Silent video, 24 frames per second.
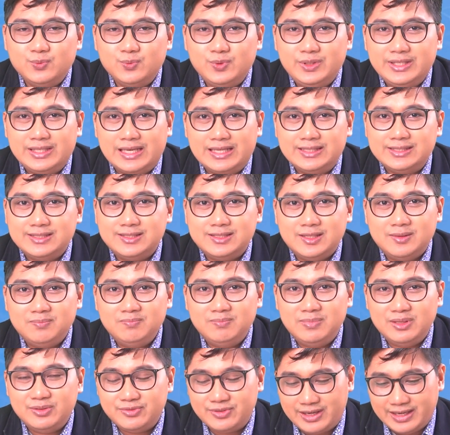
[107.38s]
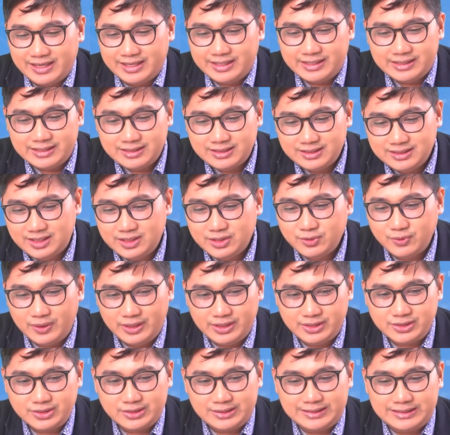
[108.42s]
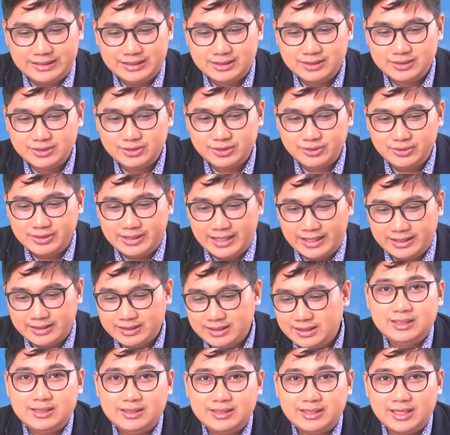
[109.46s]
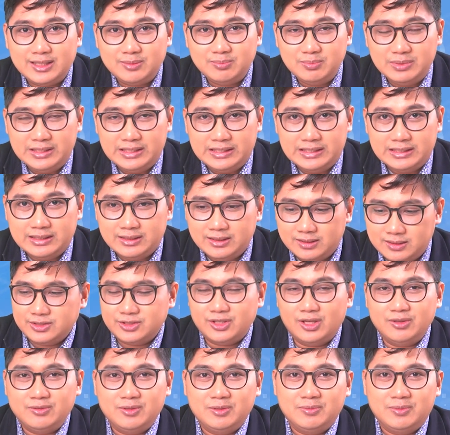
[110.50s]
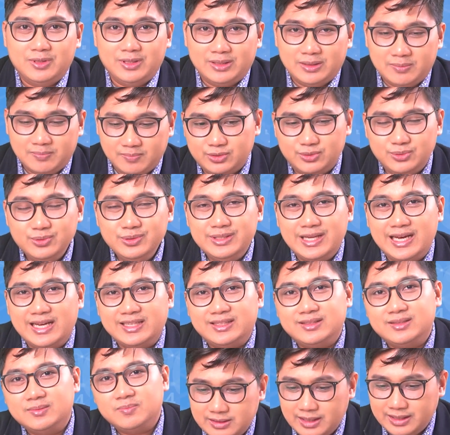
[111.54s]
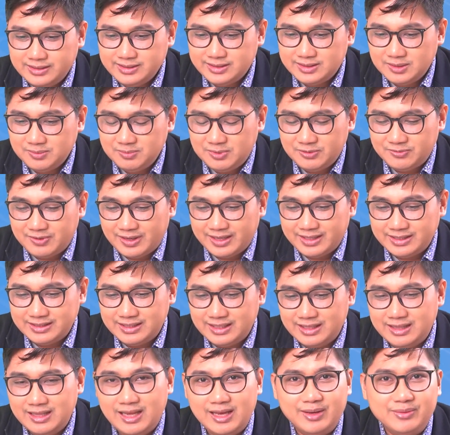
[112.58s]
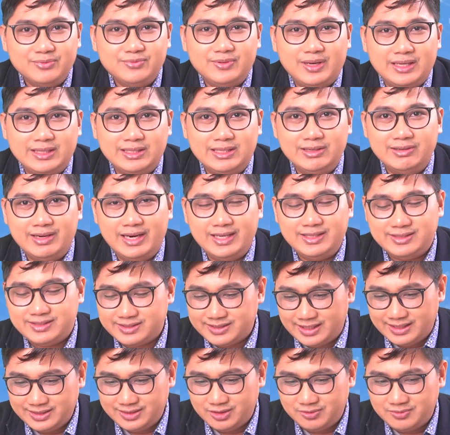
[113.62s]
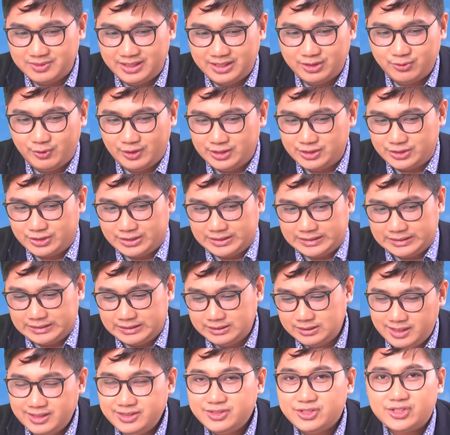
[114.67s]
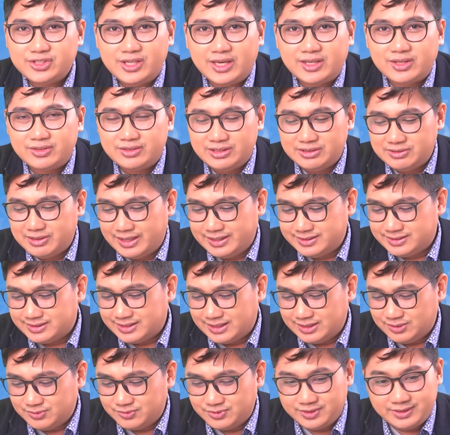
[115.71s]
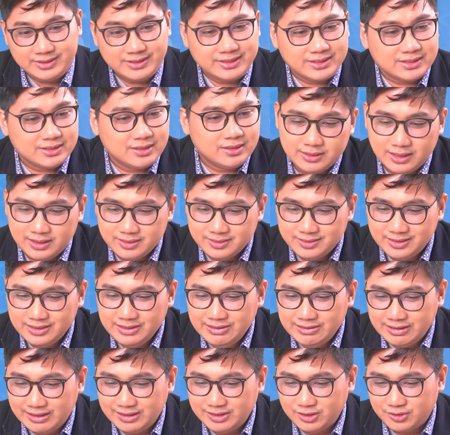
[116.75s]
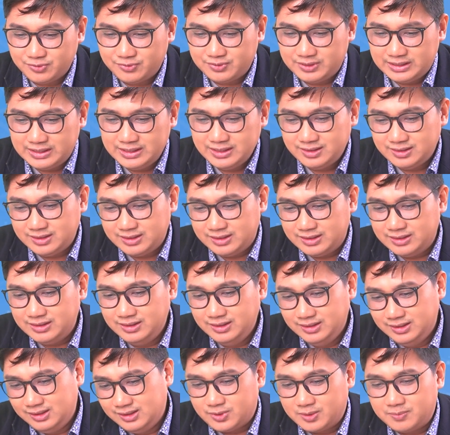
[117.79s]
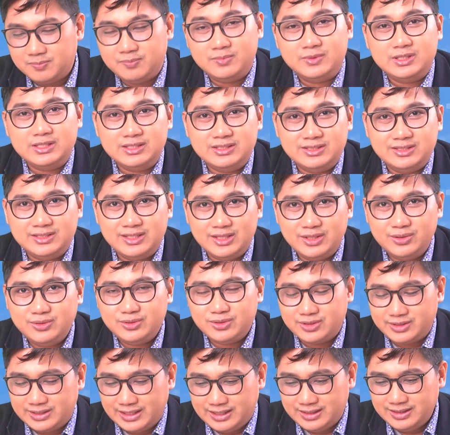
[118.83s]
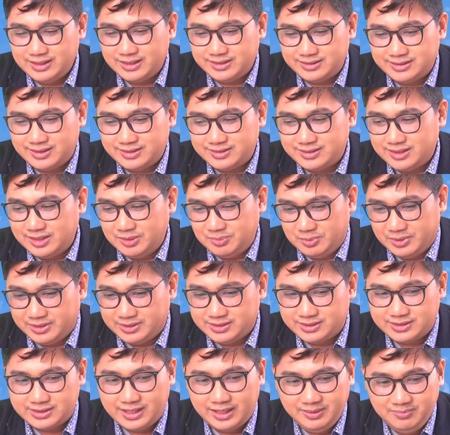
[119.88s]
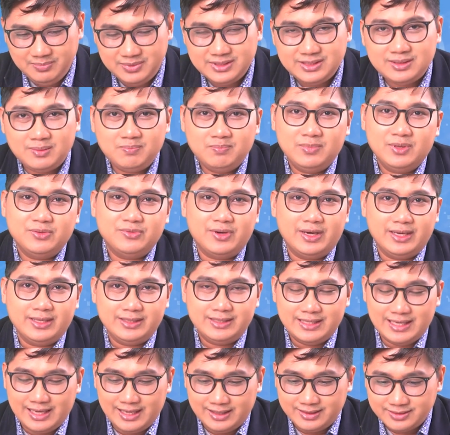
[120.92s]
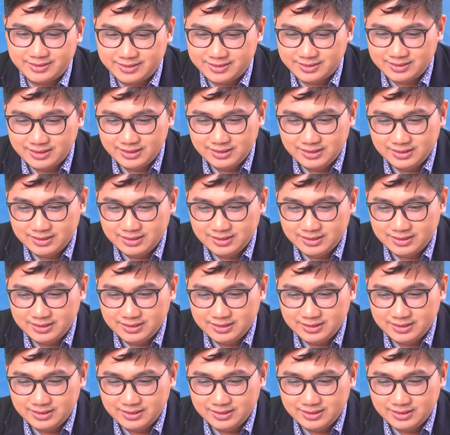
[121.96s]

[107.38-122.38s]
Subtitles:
We can simplify the equation so that it can be solvable. To do that, let's simplify the left and the right side of the equation. Let's check on the right side first. The integral of dt from 0 to 10 as its limits can be simplified as